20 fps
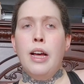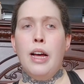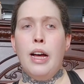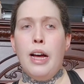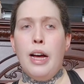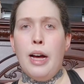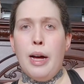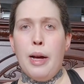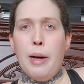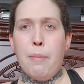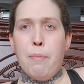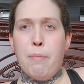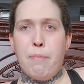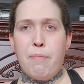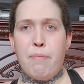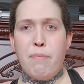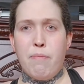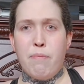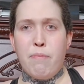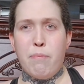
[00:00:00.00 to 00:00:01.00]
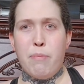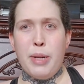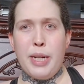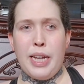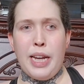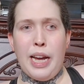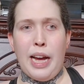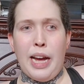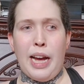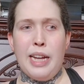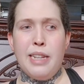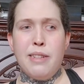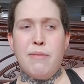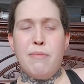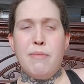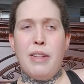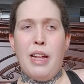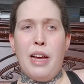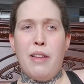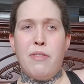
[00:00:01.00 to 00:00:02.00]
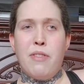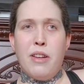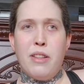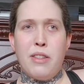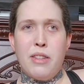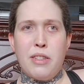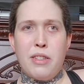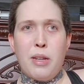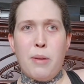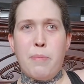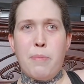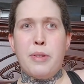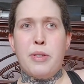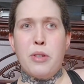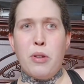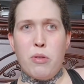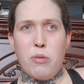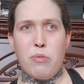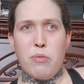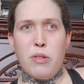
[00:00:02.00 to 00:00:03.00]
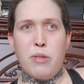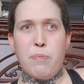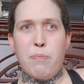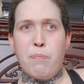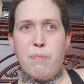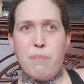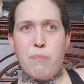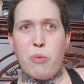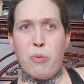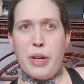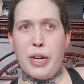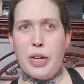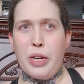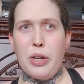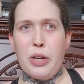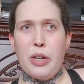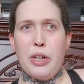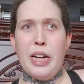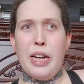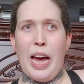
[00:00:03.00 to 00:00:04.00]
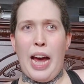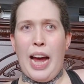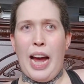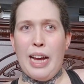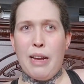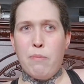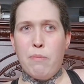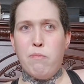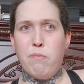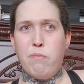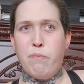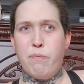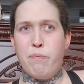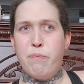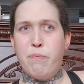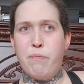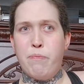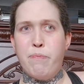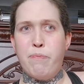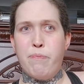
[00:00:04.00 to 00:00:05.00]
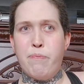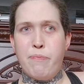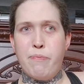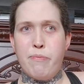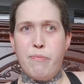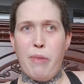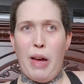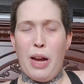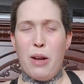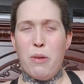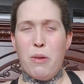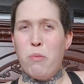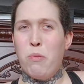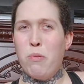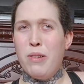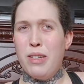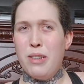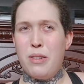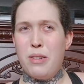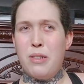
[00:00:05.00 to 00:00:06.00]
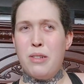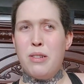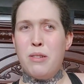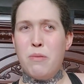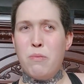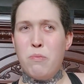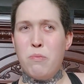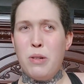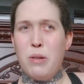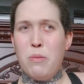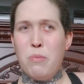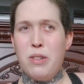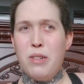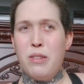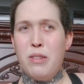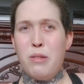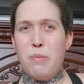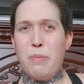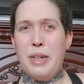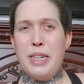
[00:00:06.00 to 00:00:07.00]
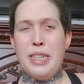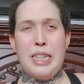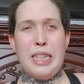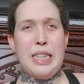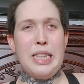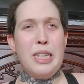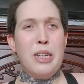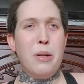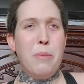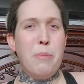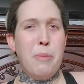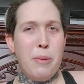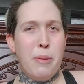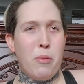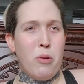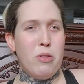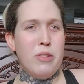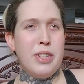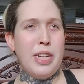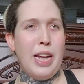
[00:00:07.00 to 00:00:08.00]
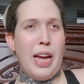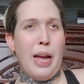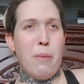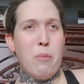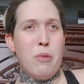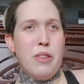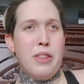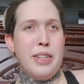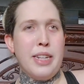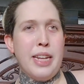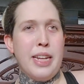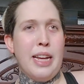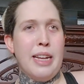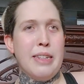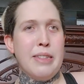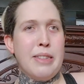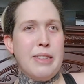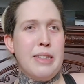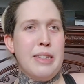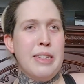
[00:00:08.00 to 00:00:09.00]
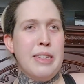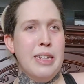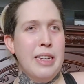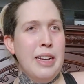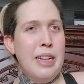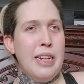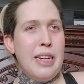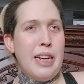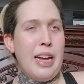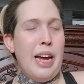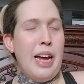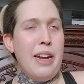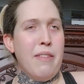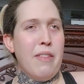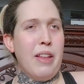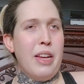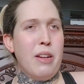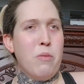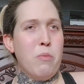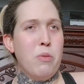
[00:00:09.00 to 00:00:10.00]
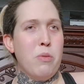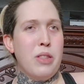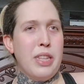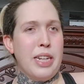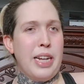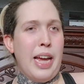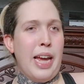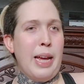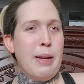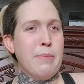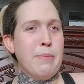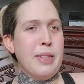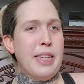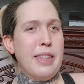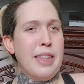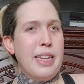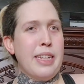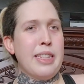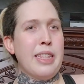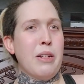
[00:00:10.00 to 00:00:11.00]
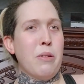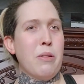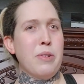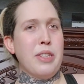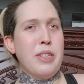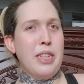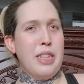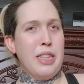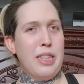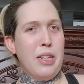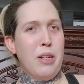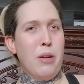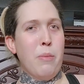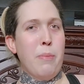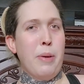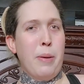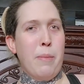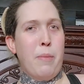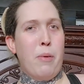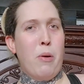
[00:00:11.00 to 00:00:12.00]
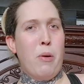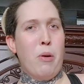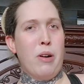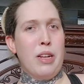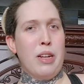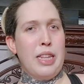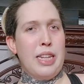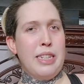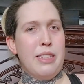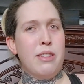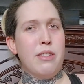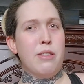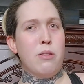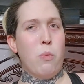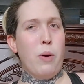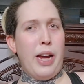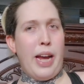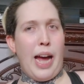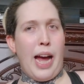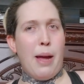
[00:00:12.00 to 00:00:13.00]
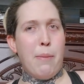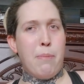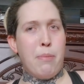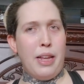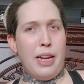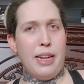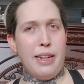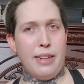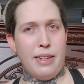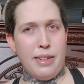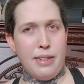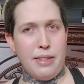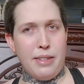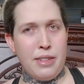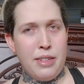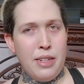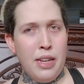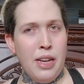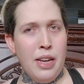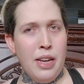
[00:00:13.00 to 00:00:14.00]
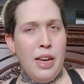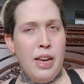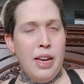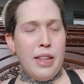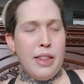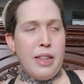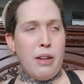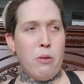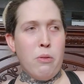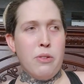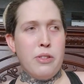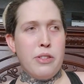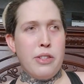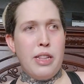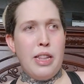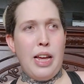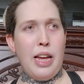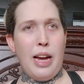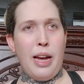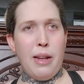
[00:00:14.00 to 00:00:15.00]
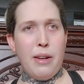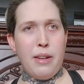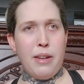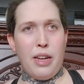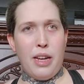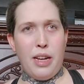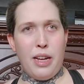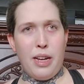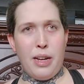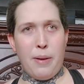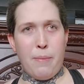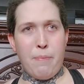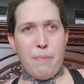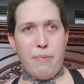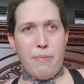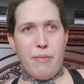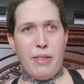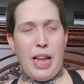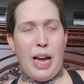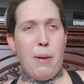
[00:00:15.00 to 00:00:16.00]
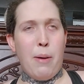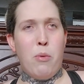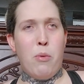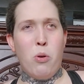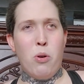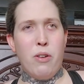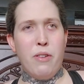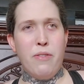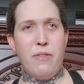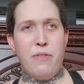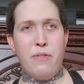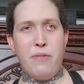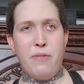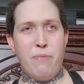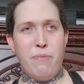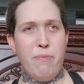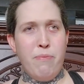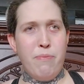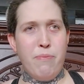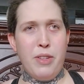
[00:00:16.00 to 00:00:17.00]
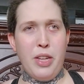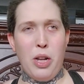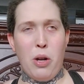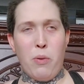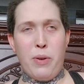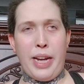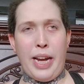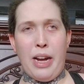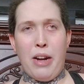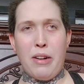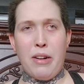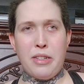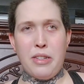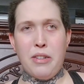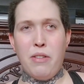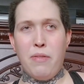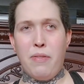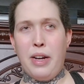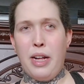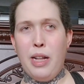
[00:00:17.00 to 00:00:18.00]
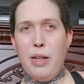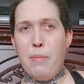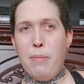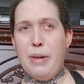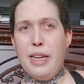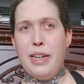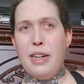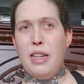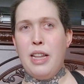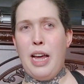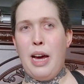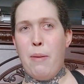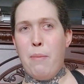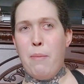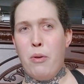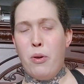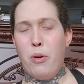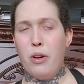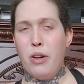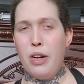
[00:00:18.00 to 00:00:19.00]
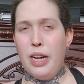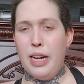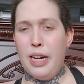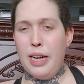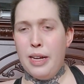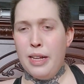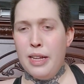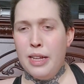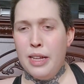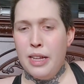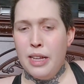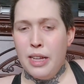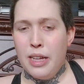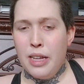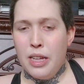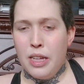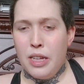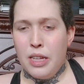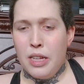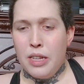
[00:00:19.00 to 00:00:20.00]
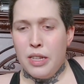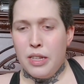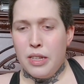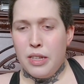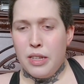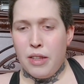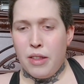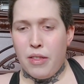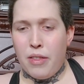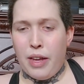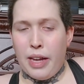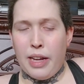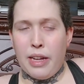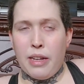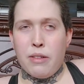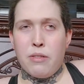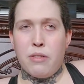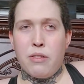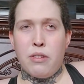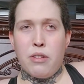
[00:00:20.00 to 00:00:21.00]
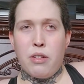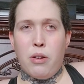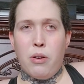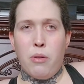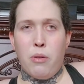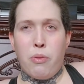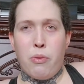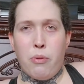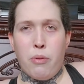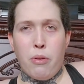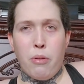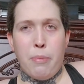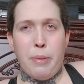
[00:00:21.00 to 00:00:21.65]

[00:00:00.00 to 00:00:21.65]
Um, but yeah, I thought this episode was pretty good. I wish we would have spent a little bit more time with Tess, kind of like with the games. I think there was a little bit more, at least the way I played it. There was a lot more of character development, a lot more things to go through.